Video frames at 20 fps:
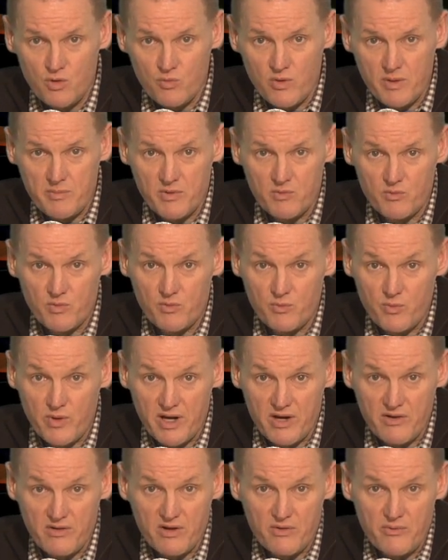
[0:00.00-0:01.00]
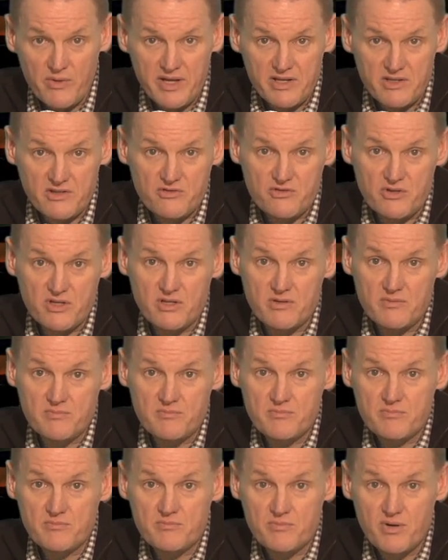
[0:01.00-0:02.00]
Women with rare hereditary
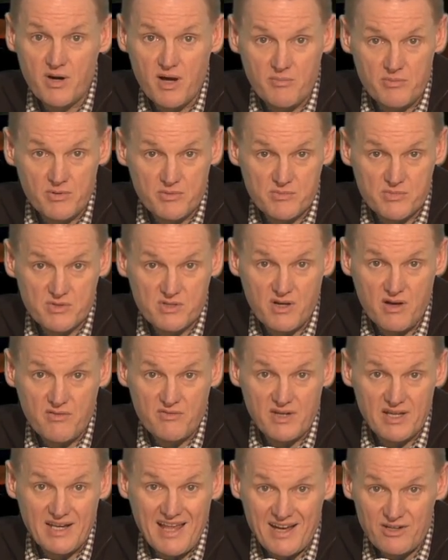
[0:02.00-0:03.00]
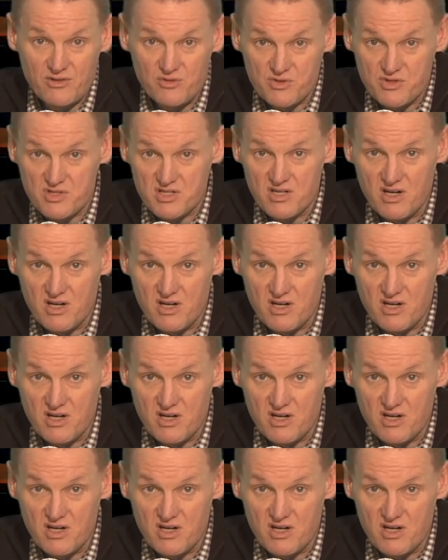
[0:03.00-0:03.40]
problems of galactose